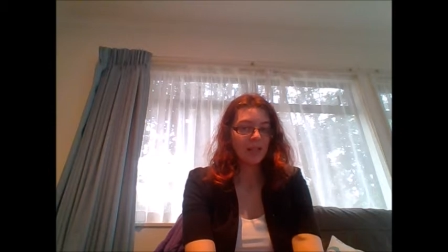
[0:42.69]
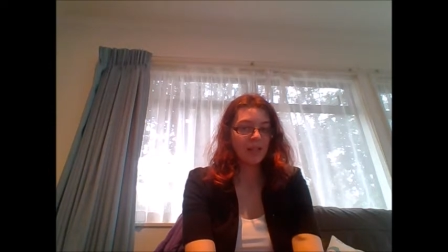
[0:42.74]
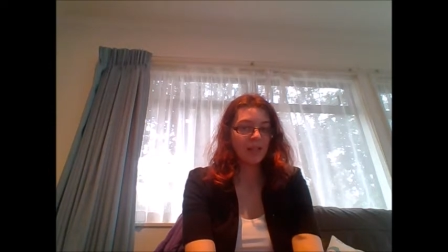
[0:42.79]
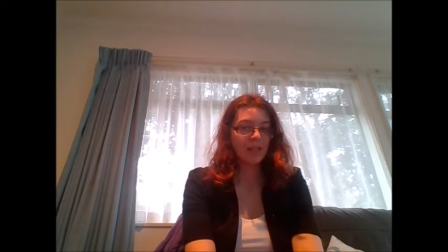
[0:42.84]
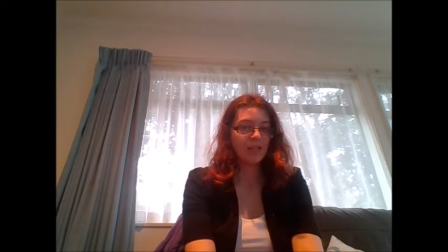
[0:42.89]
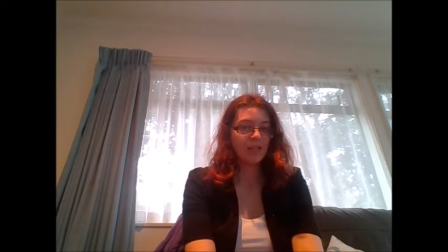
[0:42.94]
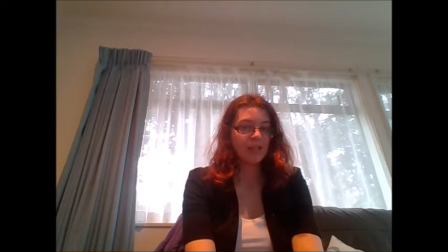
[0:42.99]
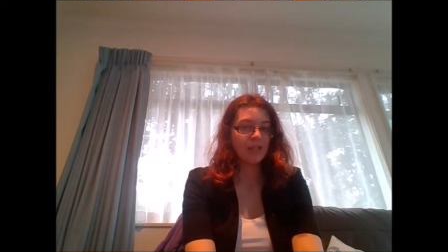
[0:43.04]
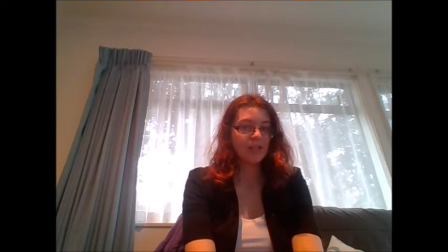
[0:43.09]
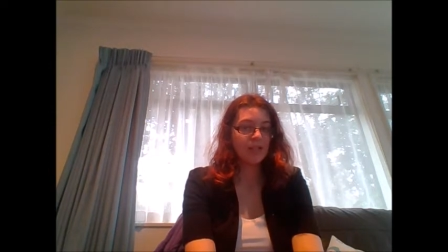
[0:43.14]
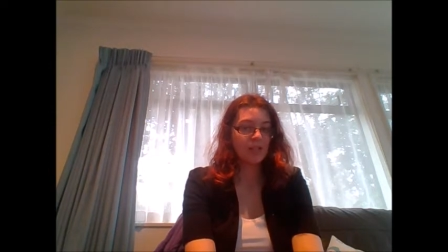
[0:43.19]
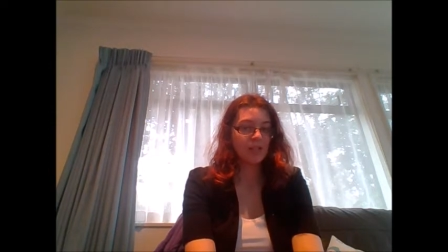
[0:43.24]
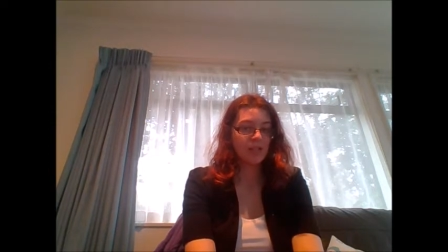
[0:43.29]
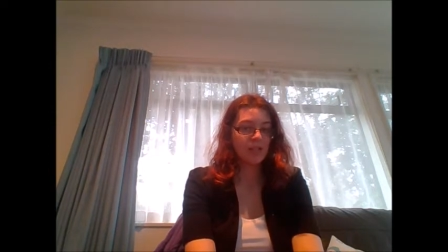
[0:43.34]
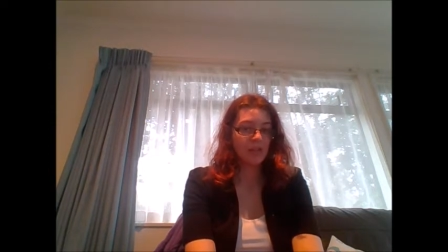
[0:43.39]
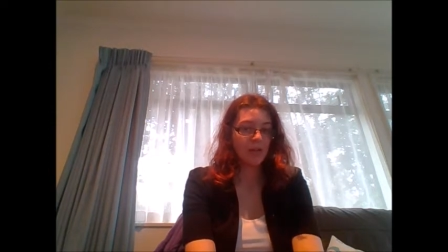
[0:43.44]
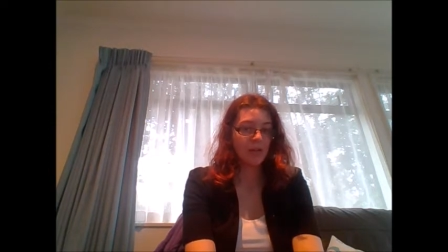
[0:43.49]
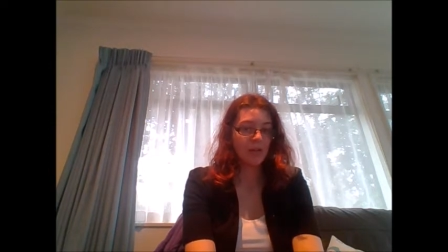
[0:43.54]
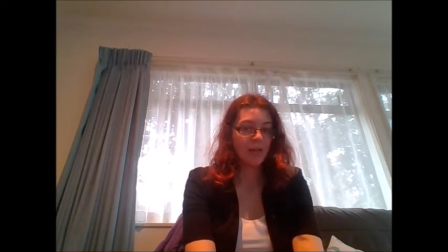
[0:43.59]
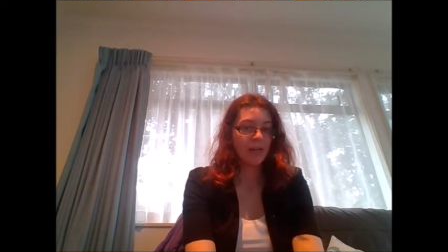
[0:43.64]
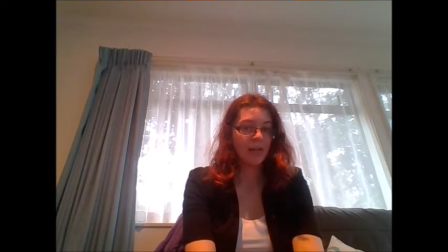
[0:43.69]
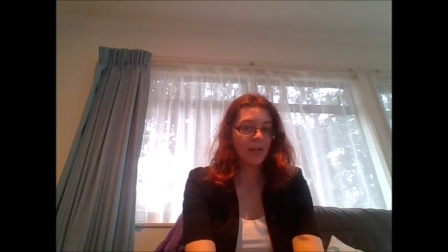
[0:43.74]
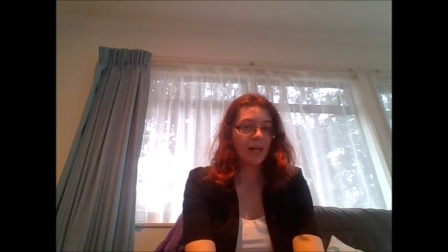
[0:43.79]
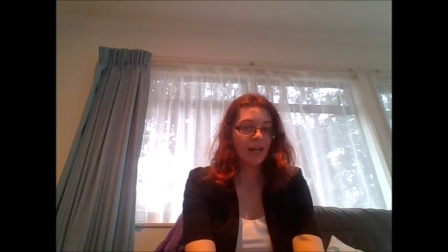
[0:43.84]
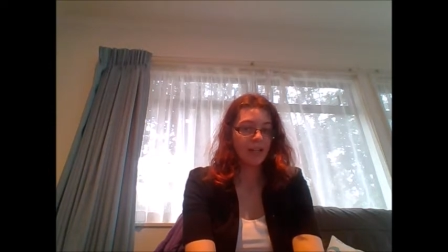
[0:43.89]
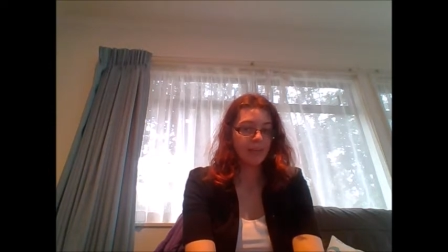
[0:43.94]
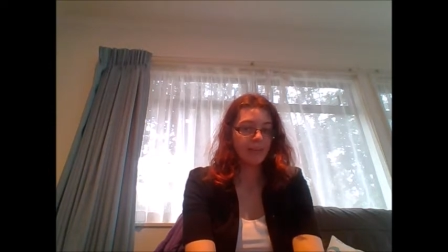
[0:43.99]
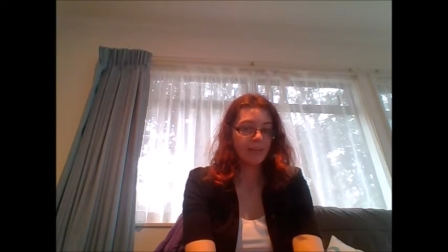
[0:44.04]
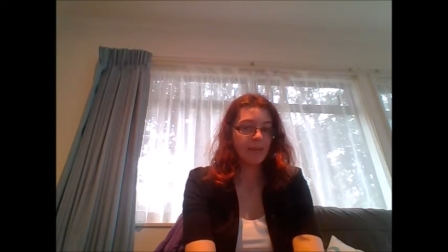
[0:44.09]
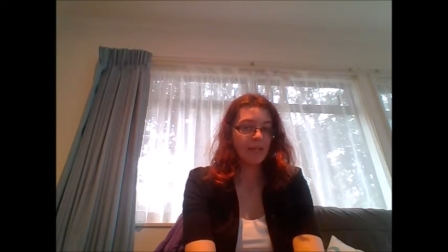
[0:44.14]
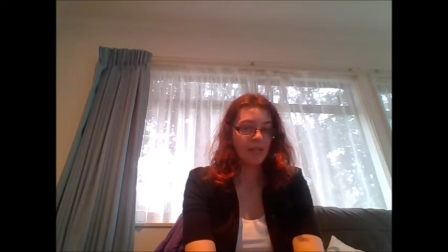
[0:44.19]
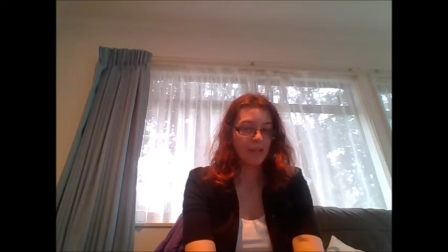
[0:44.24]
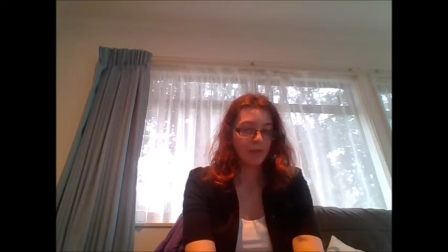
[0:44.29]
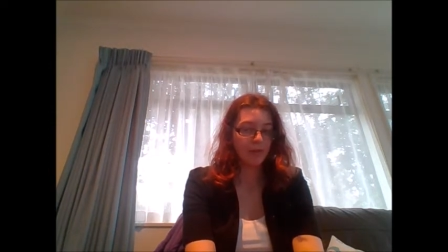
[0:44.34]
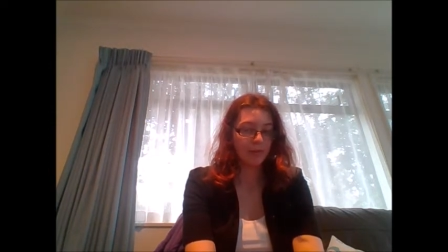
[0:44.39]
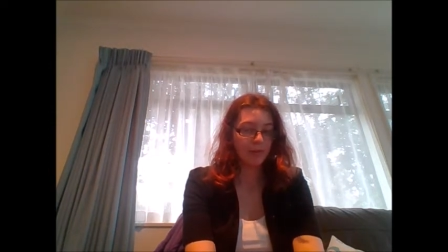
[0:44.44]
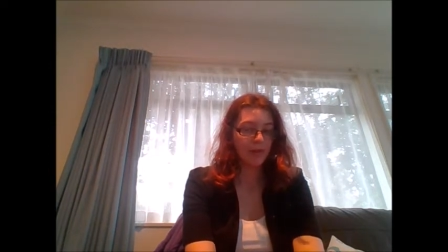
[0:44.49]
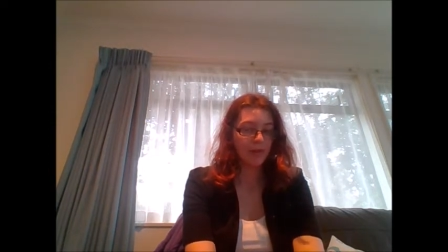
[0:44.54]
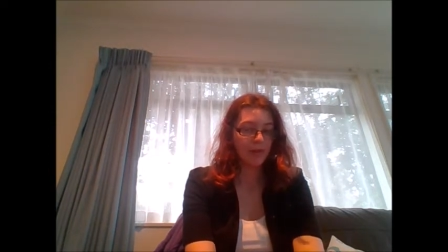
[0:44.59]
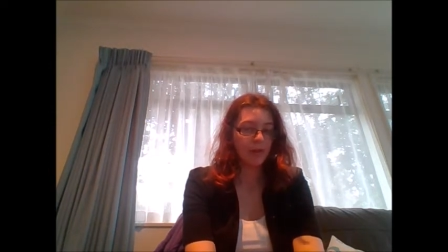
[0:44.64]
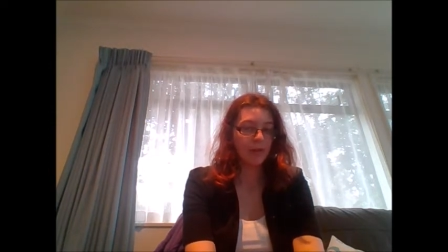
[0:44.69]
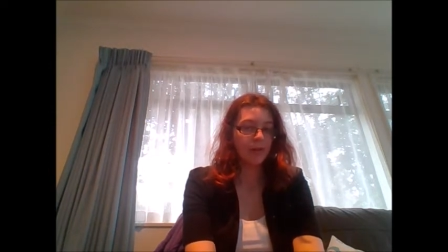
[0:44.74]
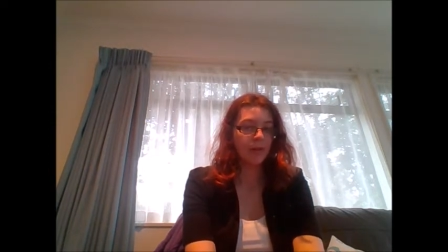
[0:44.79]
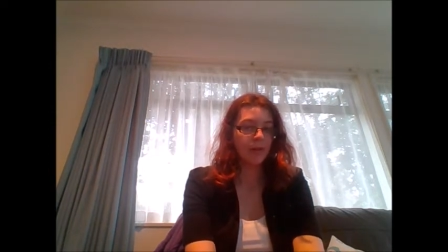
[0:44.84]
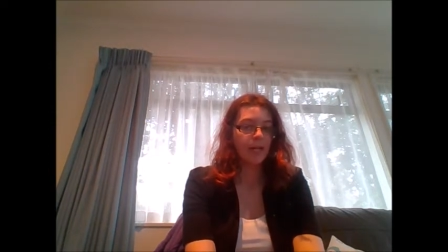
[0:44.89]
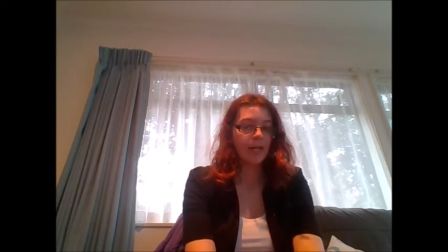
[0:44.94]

then just know that I am here for you,